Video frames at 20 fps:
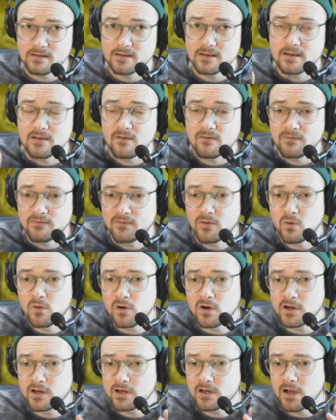
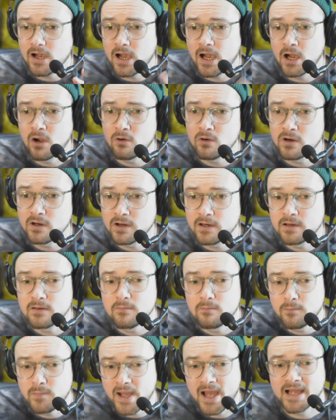for our
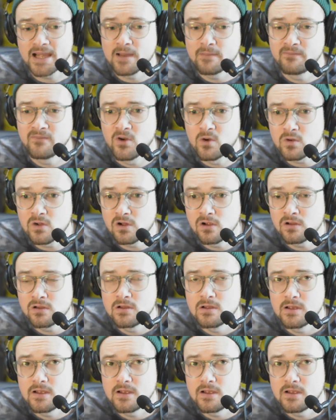backup vocal,